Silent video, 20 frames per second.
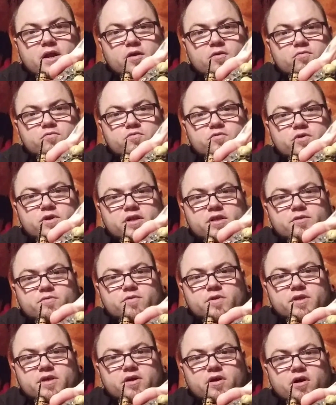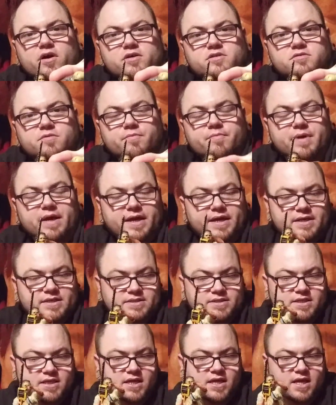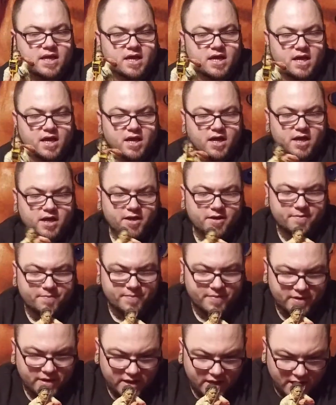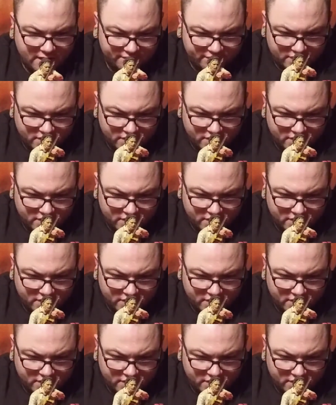Really, really awesome base. I've